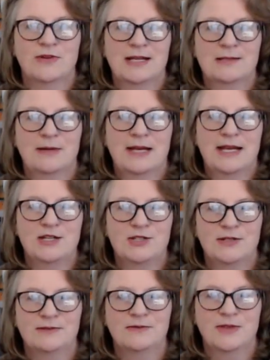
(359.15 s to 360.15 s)

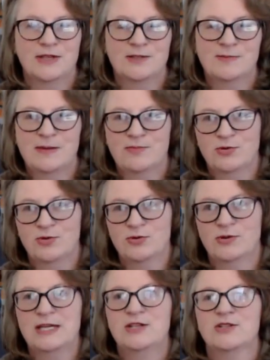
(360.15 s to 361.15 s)
explanation for those people who
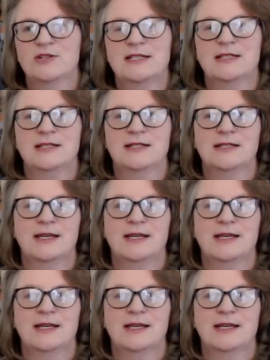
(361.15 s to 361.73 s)
are interested,